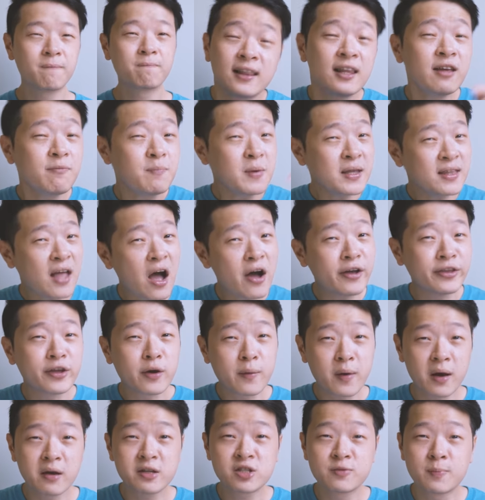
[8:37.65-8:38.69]
Leave me down in the
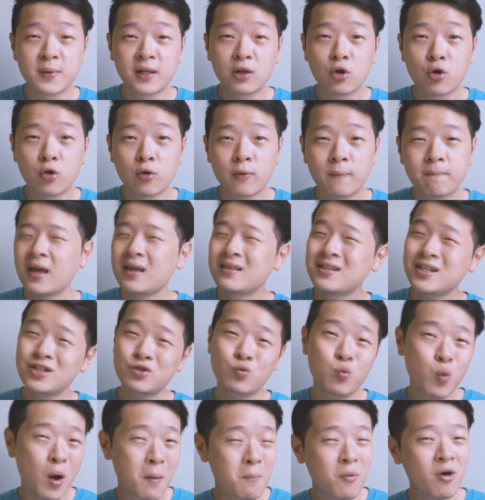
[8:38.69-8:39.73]
comments below. And
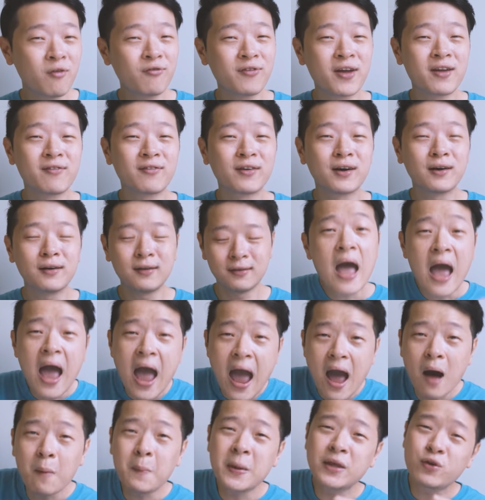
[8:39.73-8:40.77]
just one more favor,
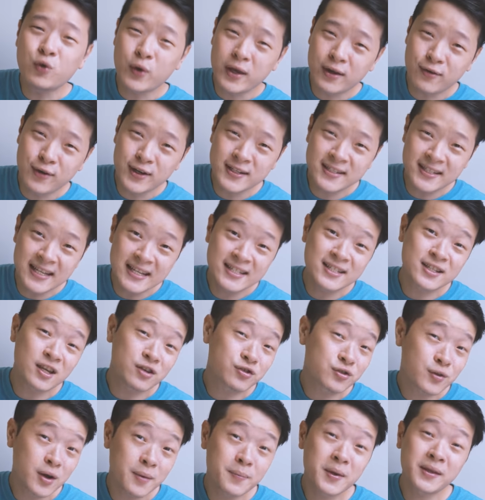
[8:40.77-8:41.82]
help me to increase this
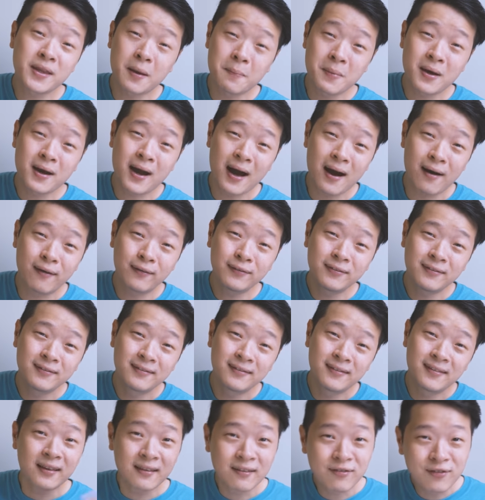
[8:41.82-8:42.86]
subscriber number count.
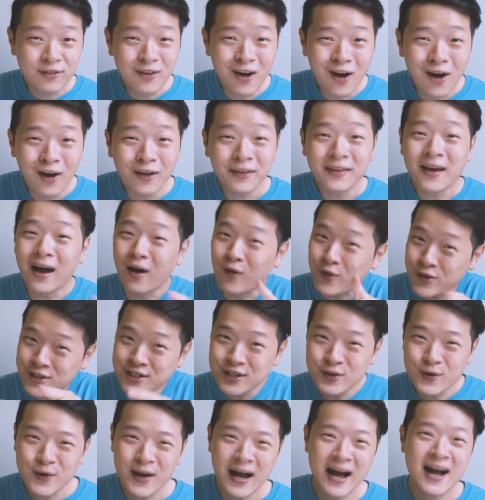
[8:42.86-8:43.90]
If not, I'll
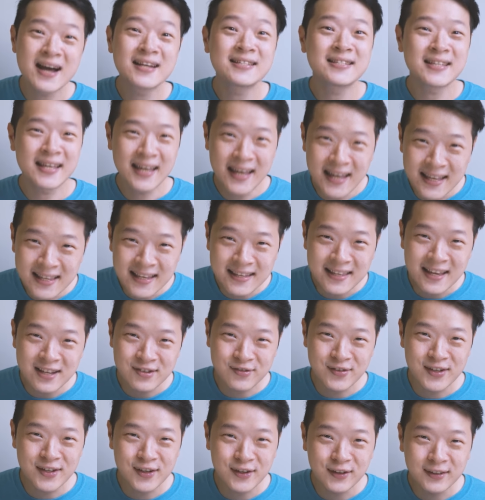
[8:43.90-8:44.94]
see you guys in the
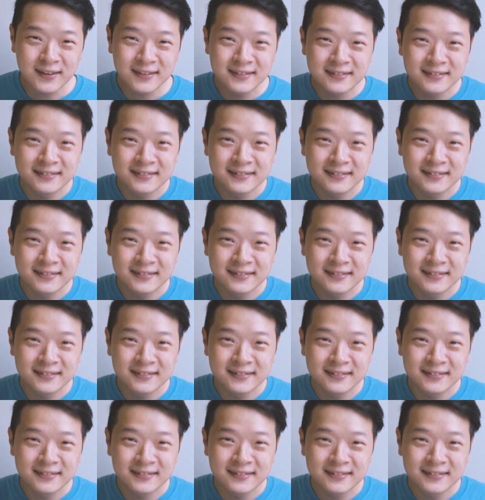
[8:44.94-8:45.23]
next video.